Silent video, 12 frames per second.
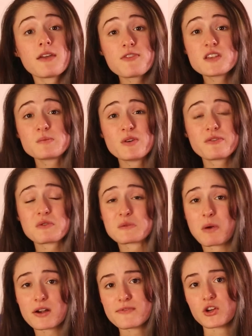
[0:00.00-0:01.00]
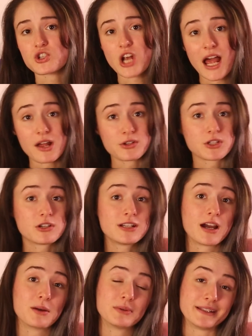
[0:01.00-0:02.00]
If this movie was part of your childhood,
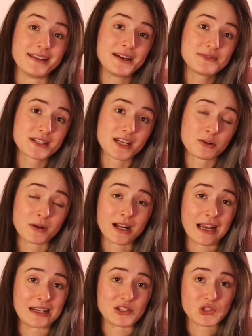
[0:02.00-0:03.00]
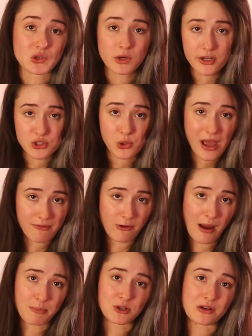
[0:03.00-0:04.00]
I would love to hear what kind of stories you have
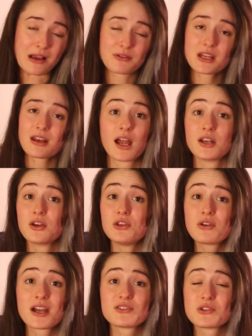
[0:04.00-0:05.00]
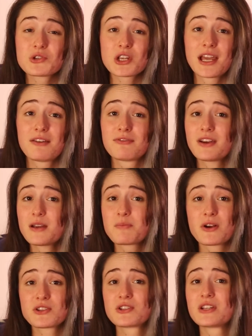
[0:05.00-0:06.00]
wrapped around it. I know you guys usually have very
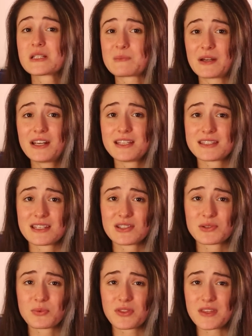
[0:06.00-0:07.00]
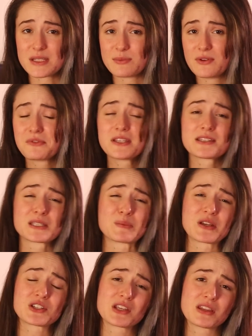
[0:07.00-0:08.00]
personal experiences with these movies,
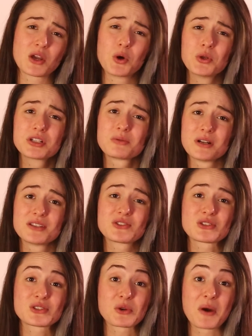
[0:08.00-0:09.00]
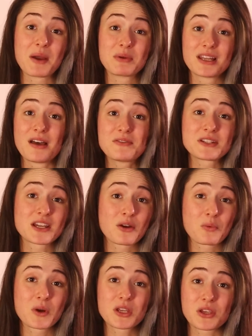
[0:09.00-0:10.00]
especially the older ones, so I would love to hear
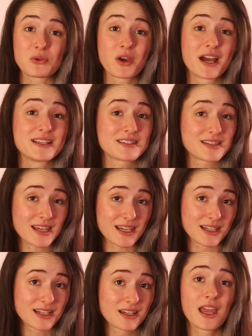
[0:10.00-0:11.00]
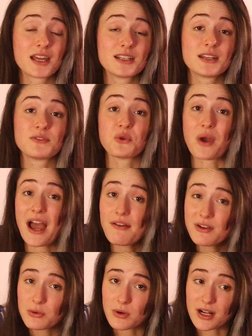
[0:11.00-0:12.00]
what you guys think. And if you
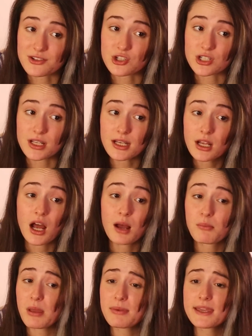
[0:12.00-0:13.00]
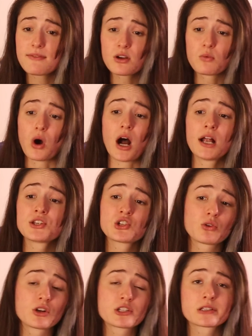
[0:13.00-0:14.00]
haven't watched it, maybe give it a watch
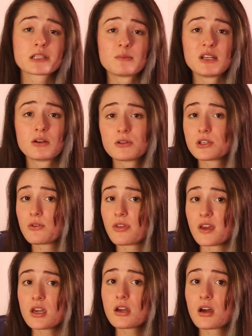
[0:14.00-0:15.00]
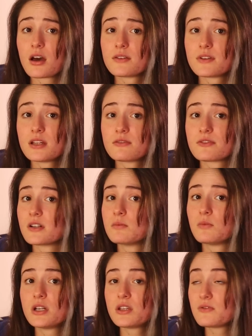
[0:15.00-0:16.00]
or just let me know what you think of it
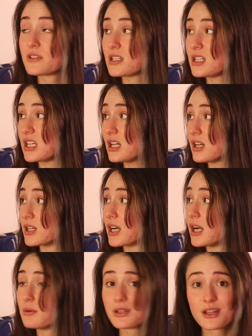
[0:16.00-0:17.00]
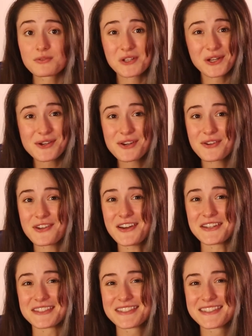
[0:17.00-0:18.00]
from what you've seen here. I would love to hear your
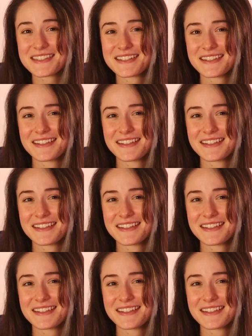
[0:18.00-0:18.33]
thoughts. Be